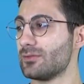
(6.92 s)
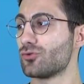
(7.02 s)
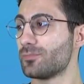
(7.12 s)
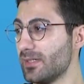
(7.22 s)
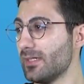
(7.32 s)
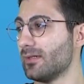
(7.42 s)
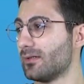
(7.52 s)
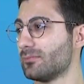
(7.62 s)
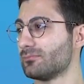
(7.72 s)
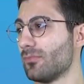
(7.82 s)
to
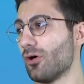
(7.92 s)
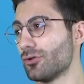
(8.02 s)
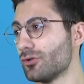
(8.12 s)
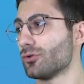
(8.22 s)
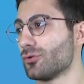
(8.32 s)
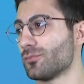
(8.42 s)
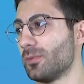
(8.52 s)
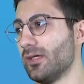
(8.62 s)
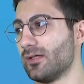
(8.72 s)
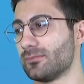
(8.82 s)
speak or not to
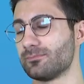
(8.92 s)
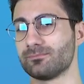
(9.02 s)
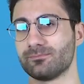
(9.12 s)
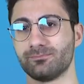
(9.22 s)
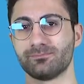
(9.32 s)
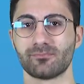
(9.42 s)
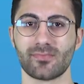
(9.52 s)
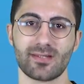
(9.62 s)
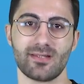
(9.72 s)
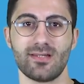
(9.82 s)
speak.
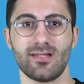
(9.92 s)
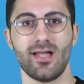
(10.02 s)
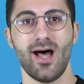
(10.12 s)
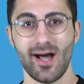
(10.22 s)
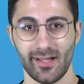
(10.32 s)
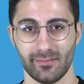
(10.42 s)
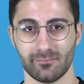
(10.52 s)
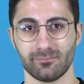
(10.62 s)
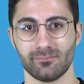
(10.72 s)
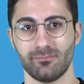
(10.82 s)
Hi,
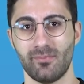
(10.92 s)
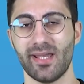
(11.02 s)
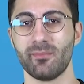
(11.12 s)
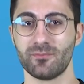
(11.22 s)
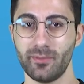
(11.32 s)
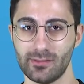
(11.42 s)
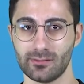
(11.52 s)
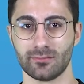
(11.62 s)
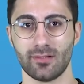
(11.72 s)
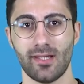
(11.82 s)
my name is
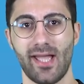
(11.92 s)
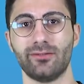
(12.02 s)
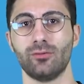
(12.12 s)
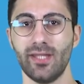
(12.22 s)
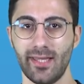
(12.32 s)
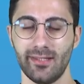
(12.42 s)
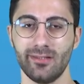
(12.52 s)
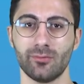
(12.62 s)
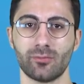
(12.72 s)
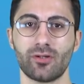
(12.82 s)
Bill, and
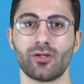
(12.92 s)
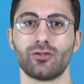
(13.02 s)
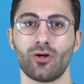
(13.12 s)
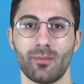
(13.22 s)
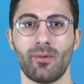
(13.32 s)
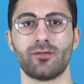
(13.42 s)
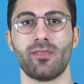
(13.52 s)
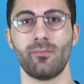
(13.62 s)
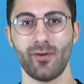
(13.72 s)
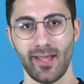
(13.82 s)
today we're going to talk about
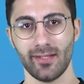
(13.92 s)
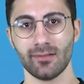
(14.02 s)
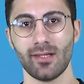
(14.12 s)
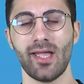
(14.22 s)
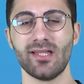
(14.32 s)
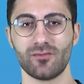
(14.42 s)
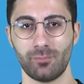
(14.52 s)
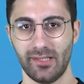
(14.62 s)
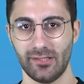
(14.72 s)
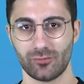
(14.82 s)
the brain and
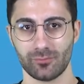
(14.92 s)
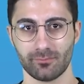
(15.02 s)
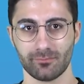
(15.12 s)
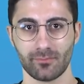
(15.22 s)
speech.